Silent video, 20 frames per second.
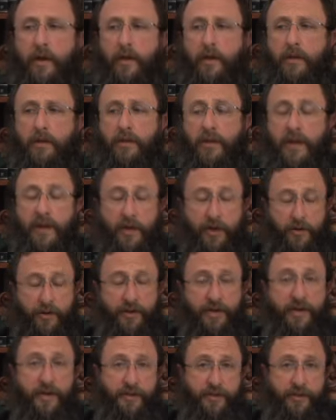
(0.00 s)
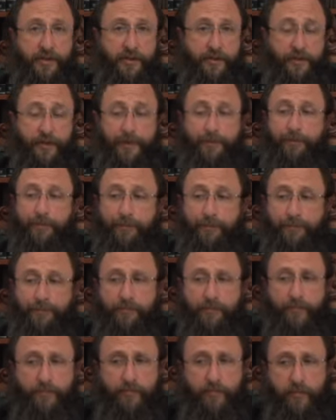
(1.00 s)
later in history
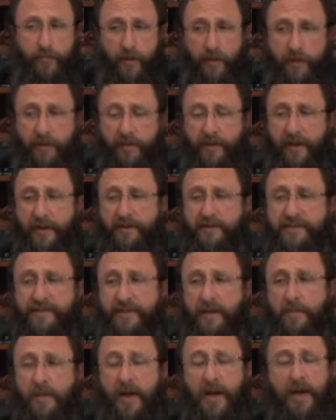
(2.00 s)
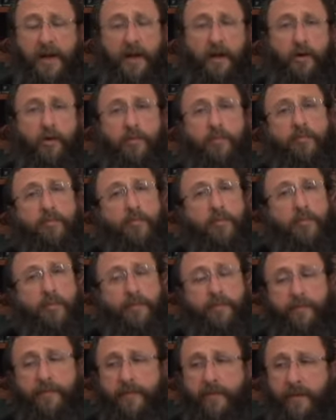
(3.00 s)
that somehow
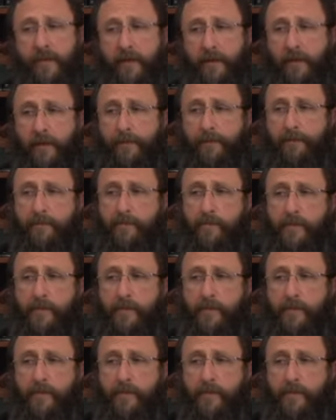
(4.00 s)
the